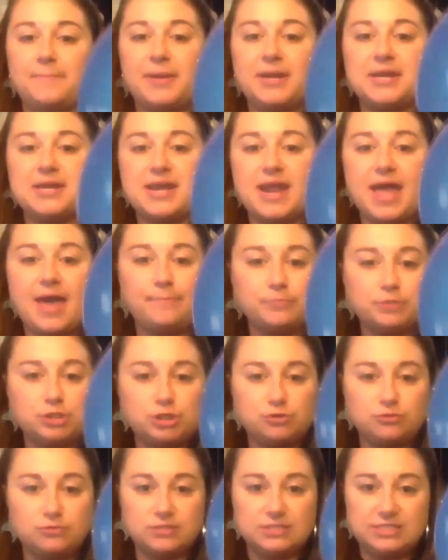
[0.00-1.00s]
but
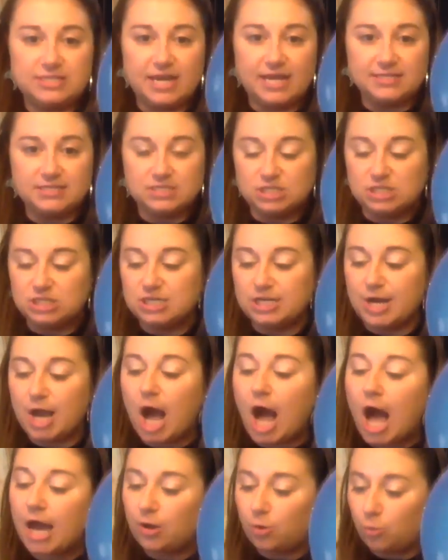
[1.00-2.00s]
Neptune does
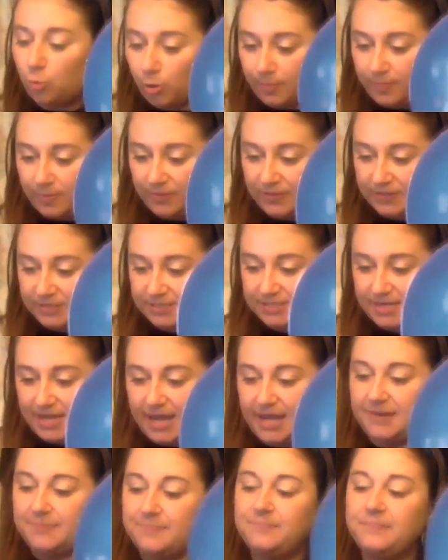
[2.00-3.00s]
not orbit the
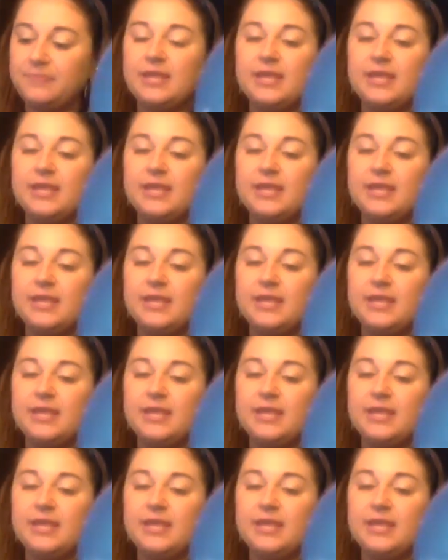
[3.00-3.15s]
sun.